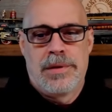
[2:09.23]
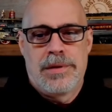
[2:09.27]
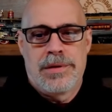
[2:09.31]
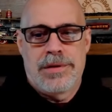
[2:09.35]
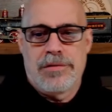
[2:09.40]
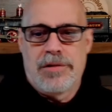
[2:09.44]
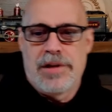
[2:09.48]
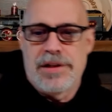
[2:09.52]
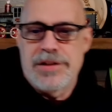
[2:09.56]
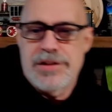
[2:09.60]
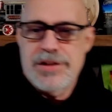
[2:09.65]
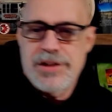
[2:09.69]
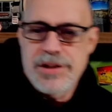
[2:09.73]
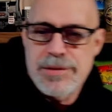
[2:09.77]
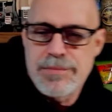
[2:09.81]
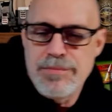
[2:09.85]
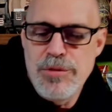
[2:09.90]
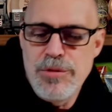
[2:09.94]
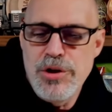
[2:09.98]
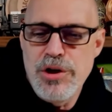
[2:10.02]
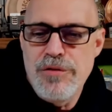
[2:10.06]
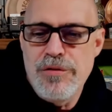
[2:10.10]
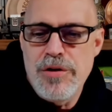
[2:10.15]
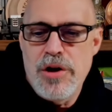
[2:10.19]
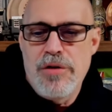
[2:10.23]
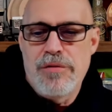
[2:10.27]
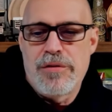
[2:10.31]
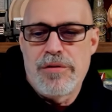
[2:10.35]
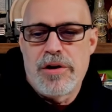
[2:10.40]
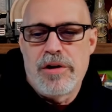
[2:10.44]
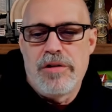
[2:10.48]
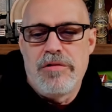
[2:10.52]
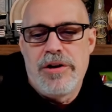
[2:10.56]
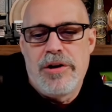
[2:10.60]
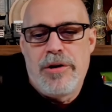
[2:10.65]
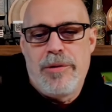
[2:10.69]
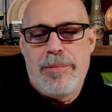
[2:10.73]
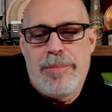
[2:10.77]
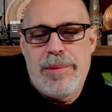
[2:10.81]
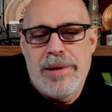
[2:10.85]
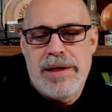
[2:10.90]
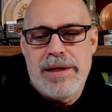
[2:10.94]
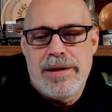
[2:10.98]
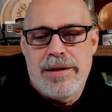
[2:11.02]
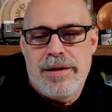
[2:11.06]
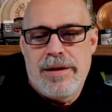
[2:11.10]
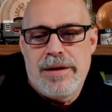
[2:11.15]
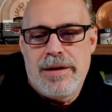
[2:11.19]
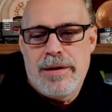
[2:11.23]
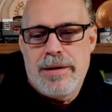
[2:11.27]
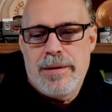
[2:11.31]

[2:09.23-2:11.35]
So let's just move over a little bit.